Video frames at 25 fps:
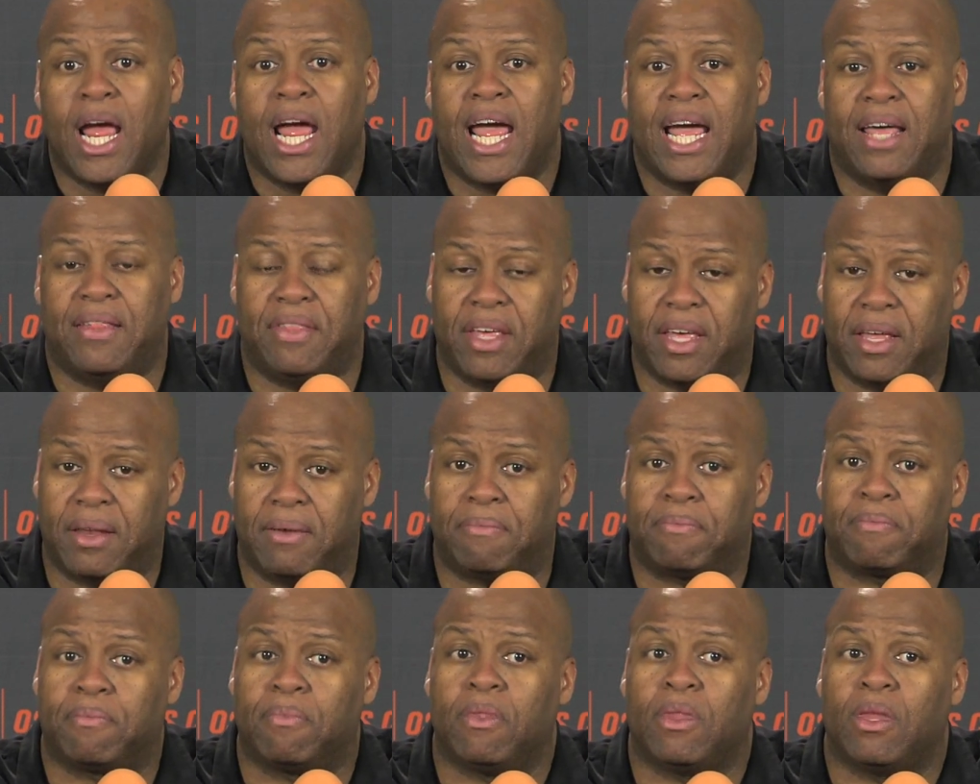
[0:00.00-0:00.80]
and
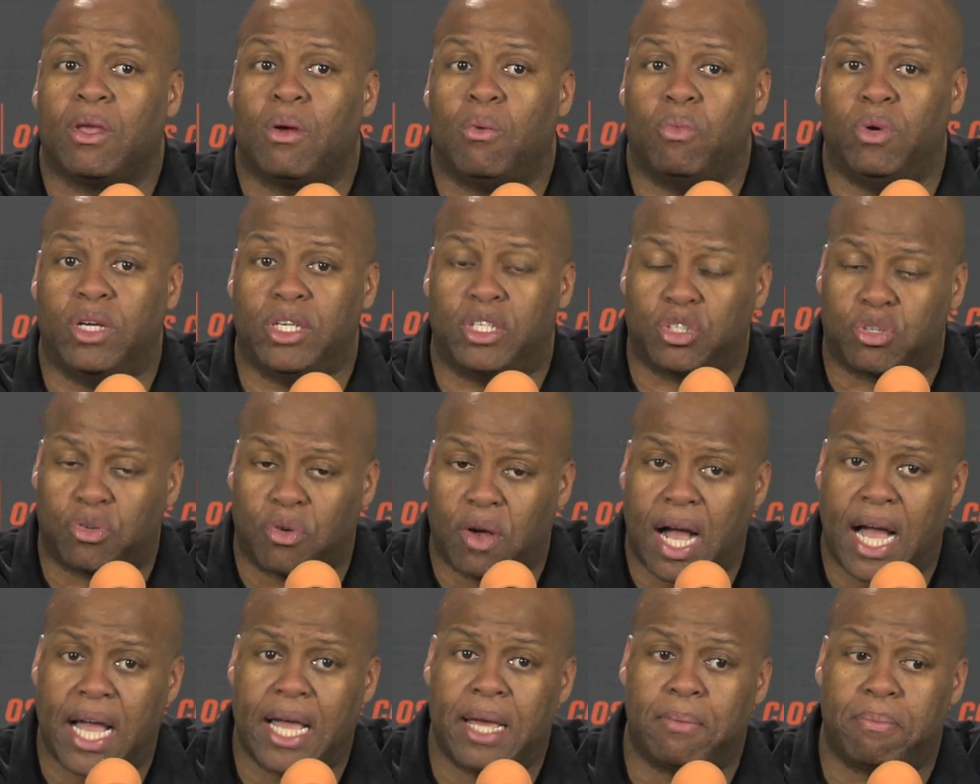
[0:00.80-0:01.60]
then we
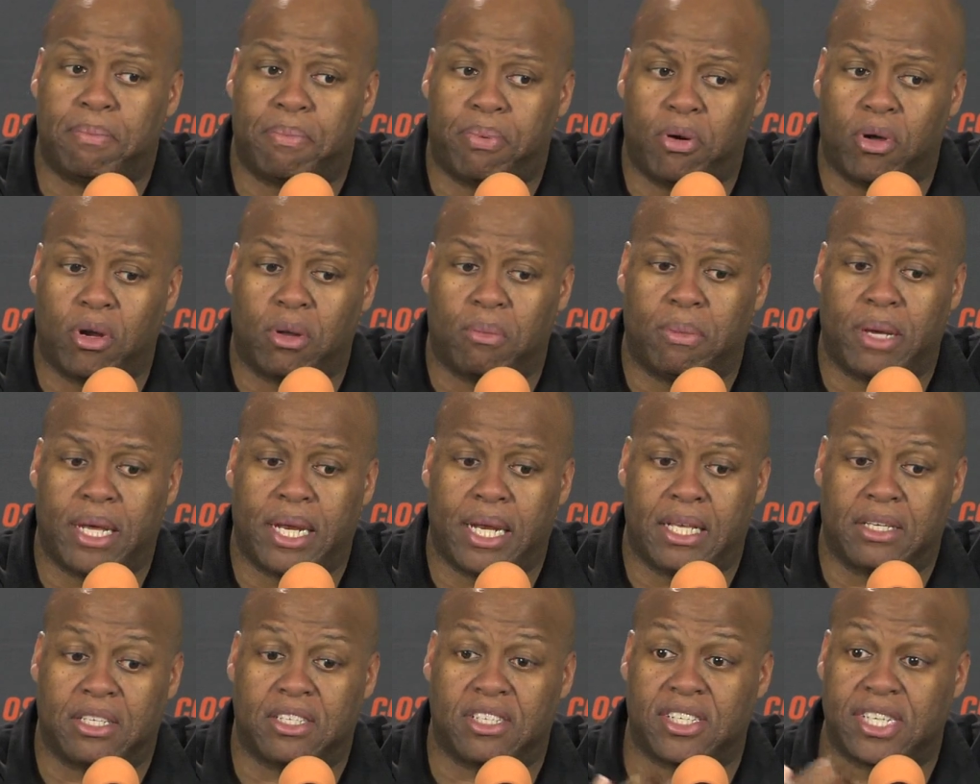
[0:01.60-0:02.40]
try and put him
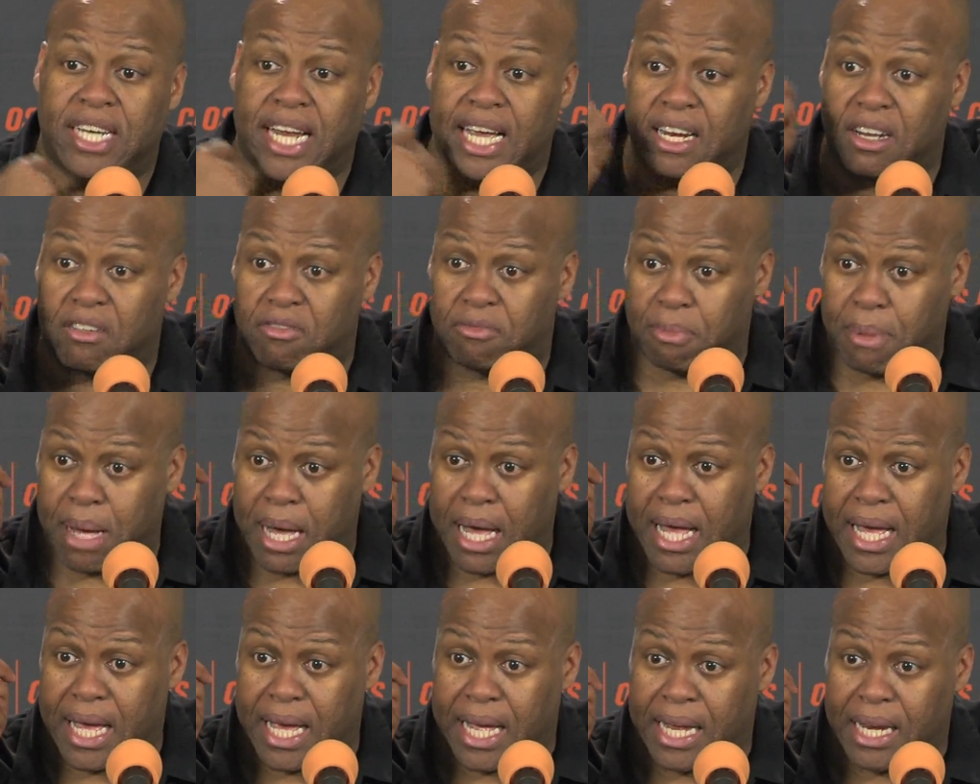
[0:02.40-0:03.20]
in a state of
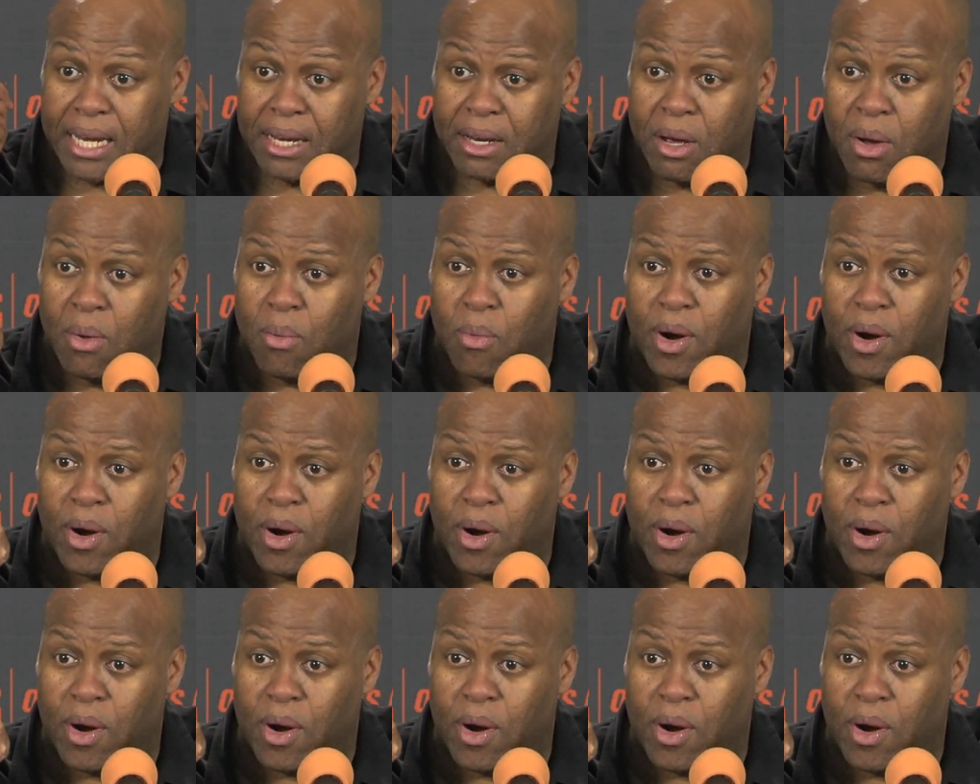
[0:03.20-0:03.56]
mind